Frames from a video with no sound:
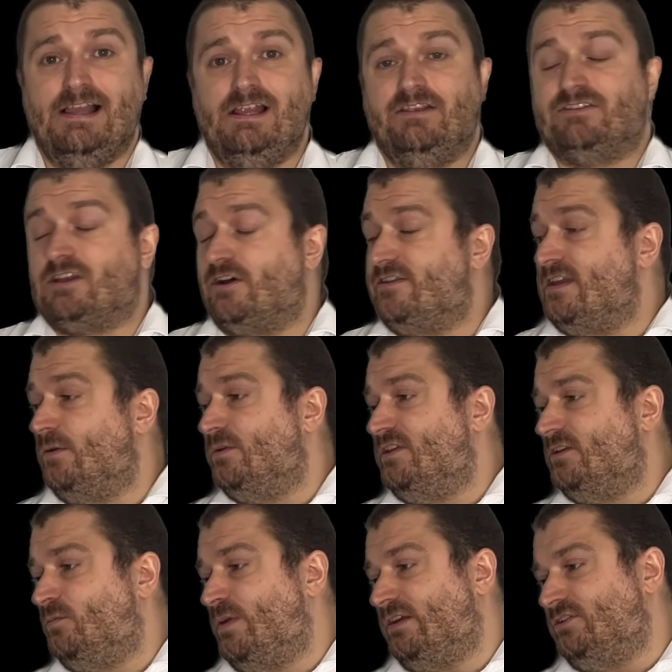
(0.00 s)
So I think with
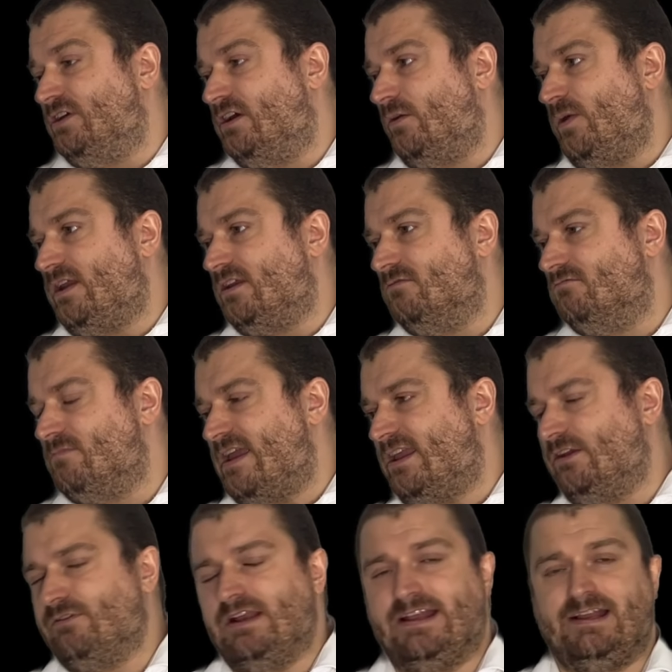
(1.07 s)
this picture we can make
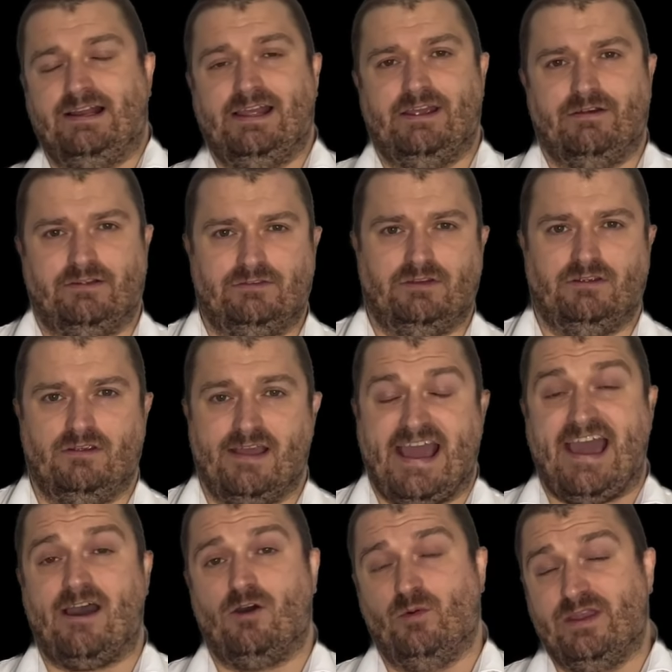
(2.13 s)
it really clear as to
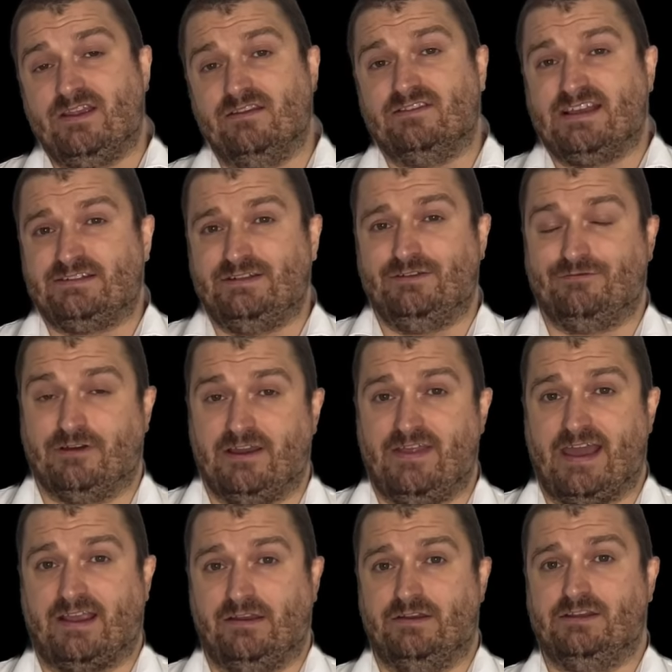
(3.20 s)
how we can satisfy
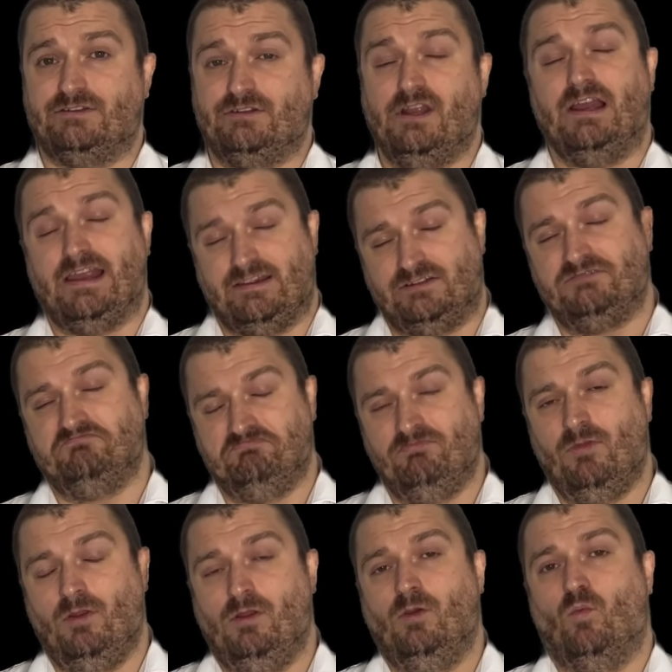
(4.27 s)
that condition, at least
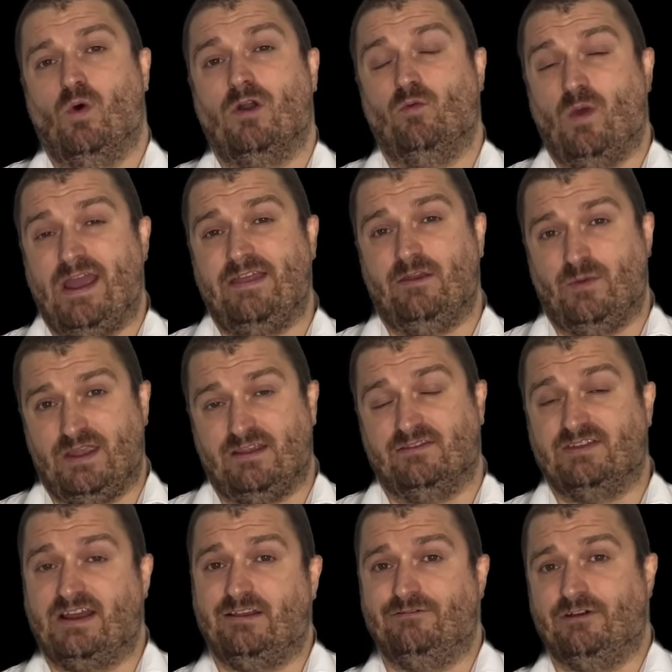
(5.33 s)
one way that we can
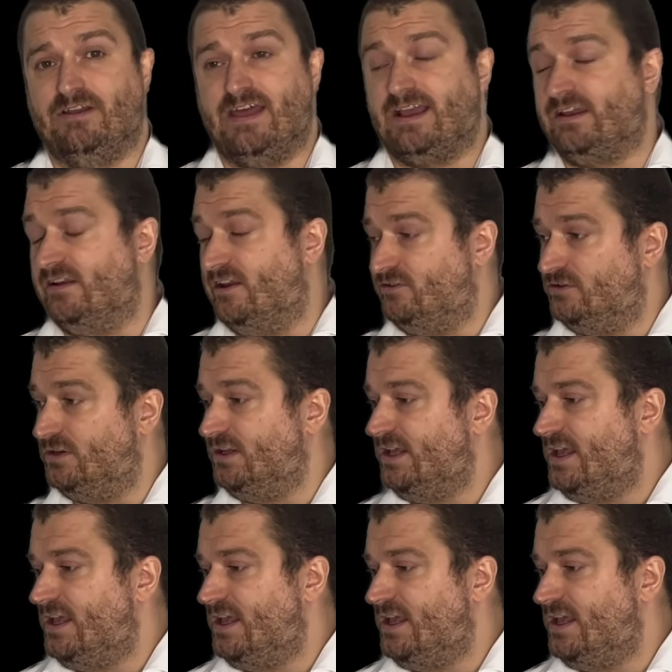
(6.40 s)
satisfy that condition.